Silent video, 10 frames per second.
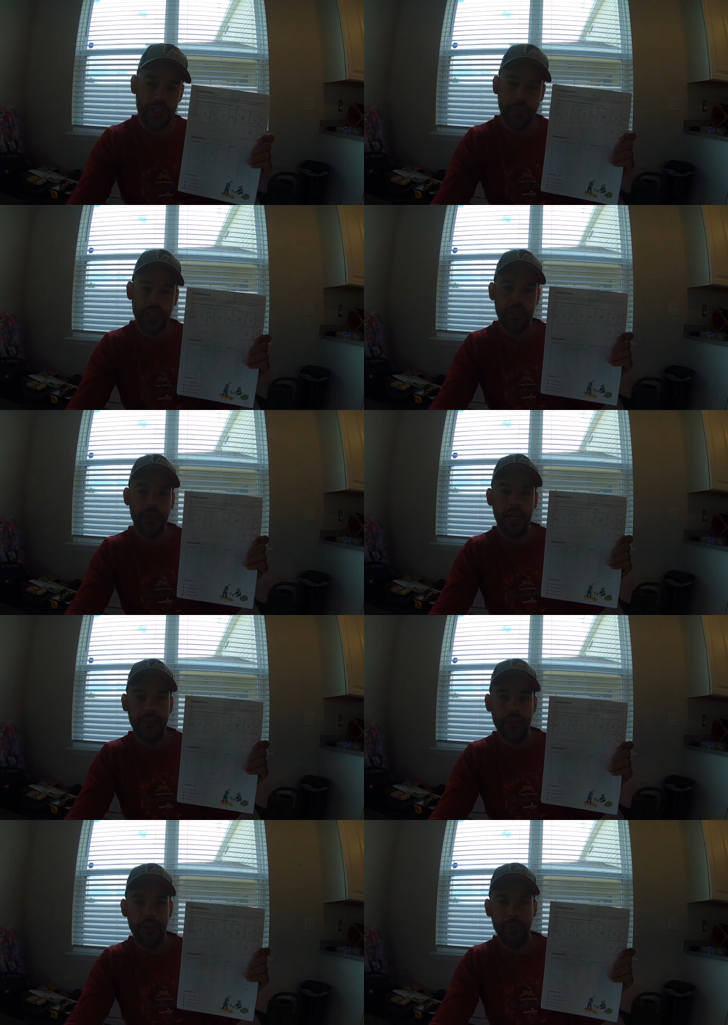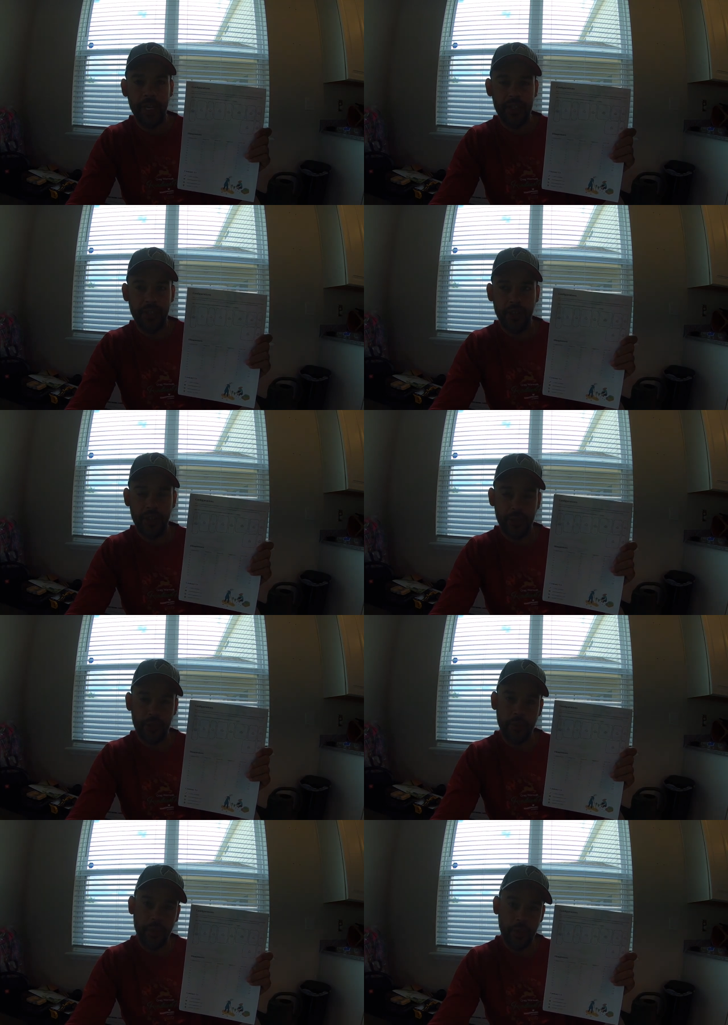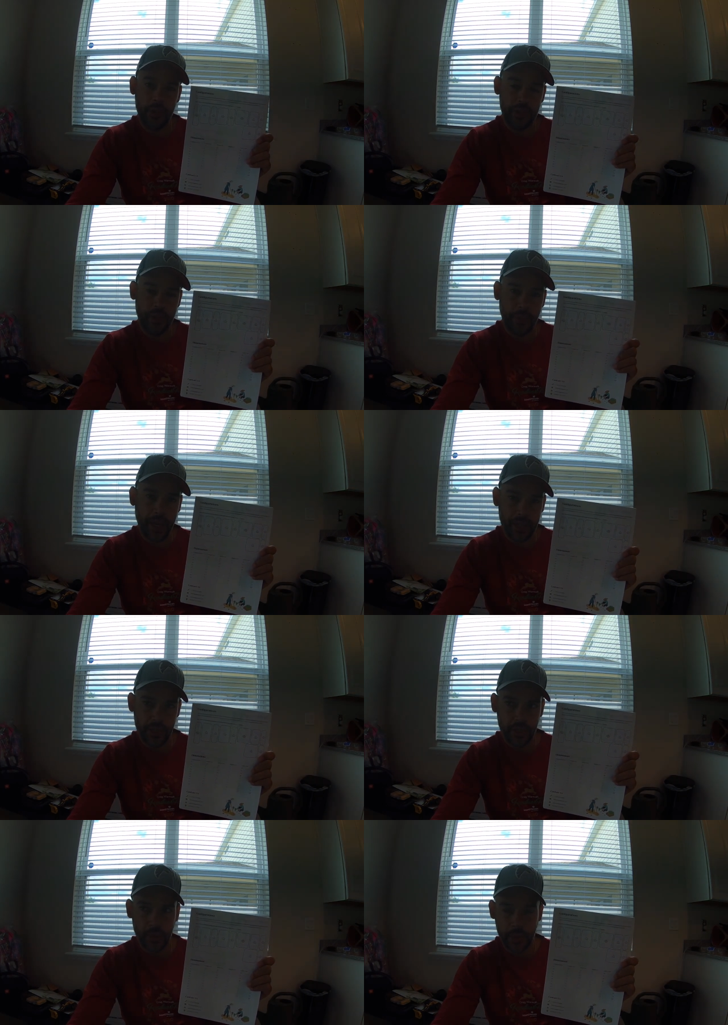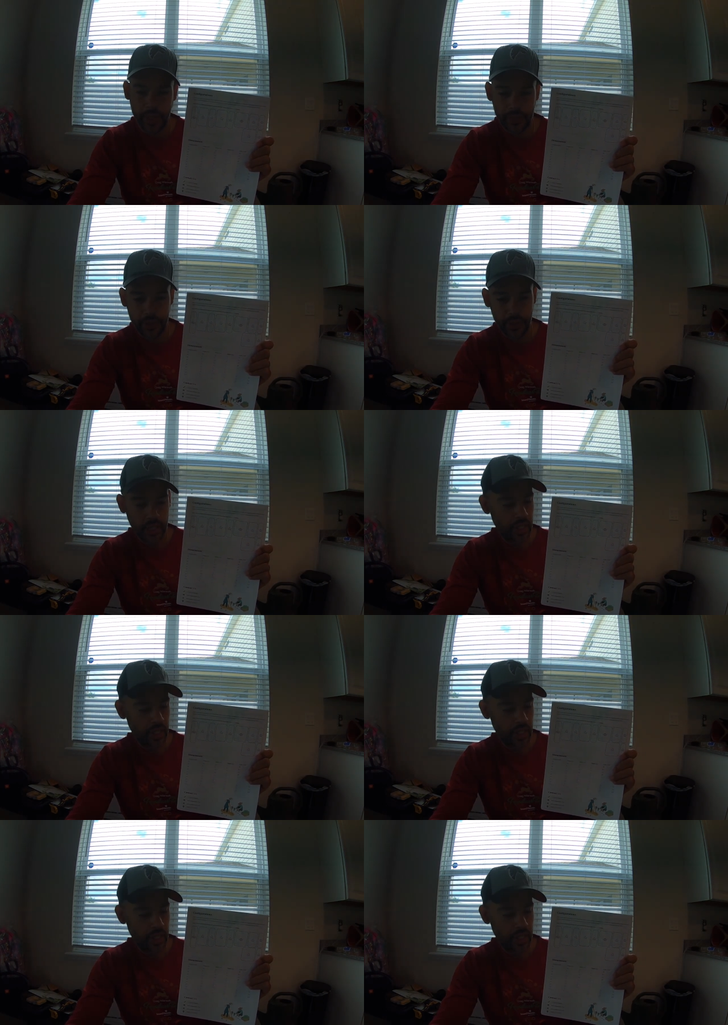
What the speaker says: (no speaker visible)